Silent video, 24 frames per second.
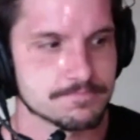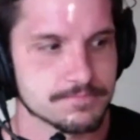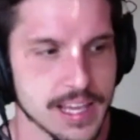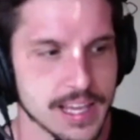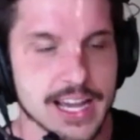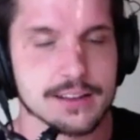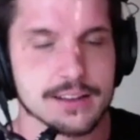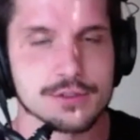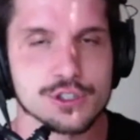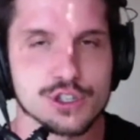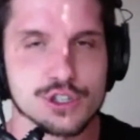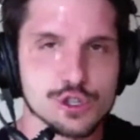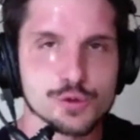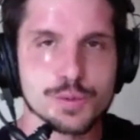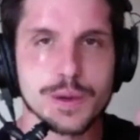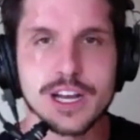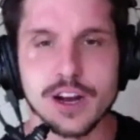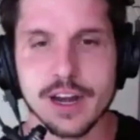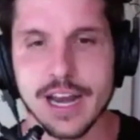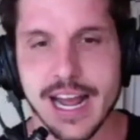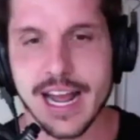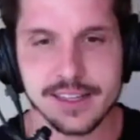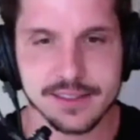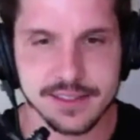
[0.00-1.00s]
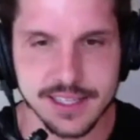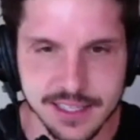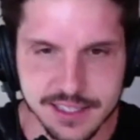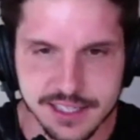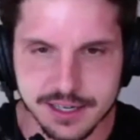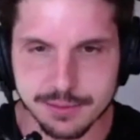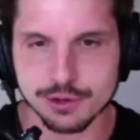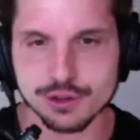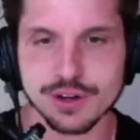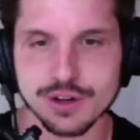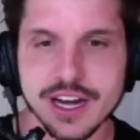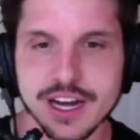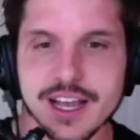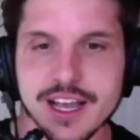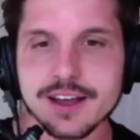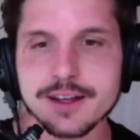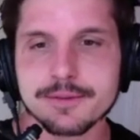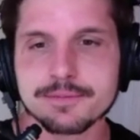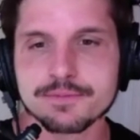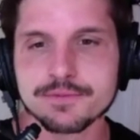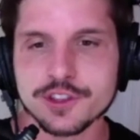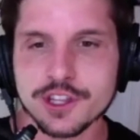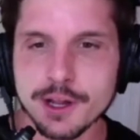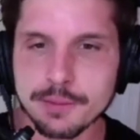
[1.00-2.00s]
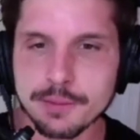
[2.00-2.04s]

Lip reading: so spend on ads. That's number 3. Number